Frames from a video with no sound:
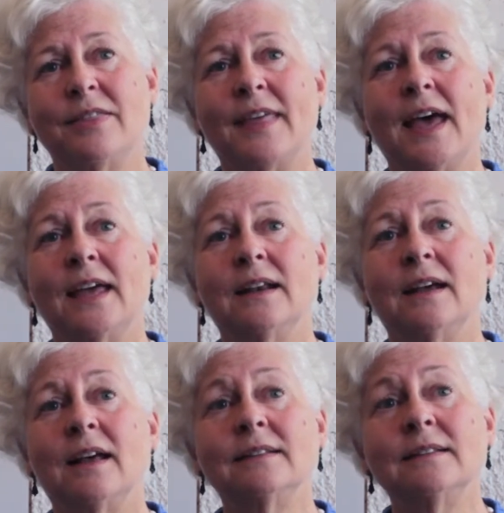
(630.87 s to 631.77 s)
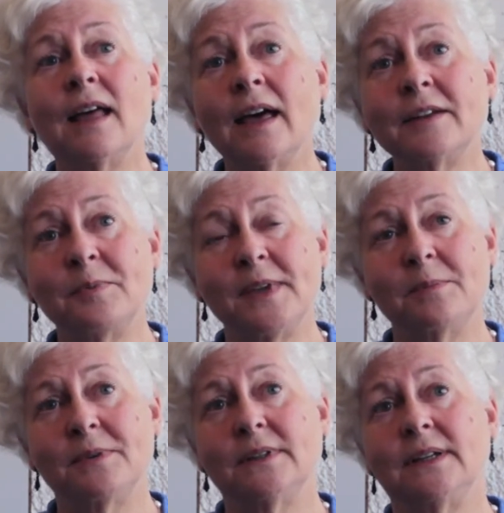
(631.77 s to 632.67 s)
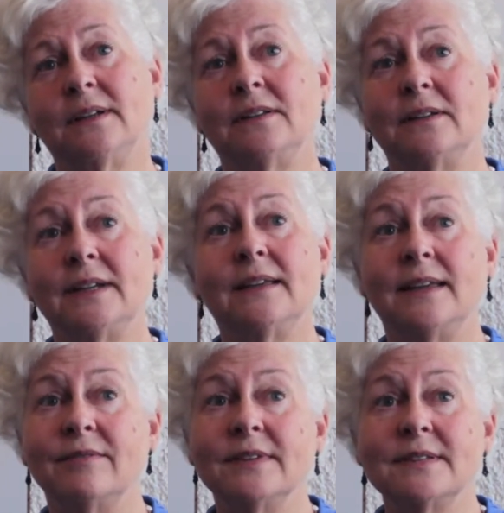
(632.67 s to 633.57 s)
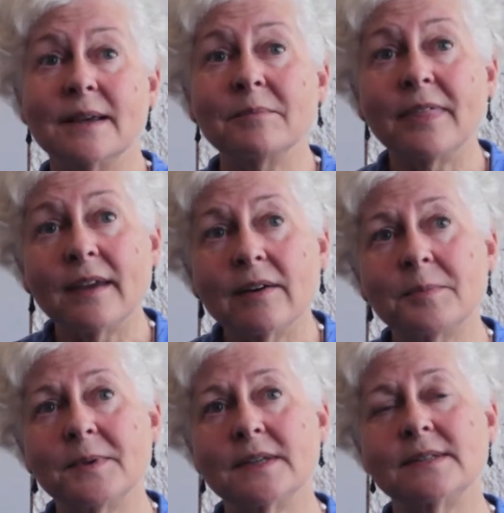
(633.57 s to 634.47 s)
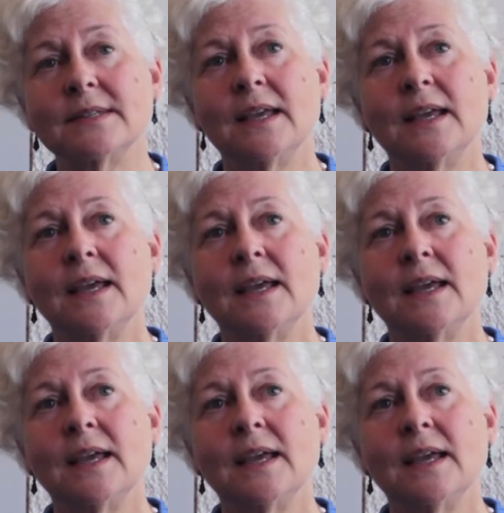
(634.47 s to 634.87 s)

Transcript: that a lot of people, including even some therapists,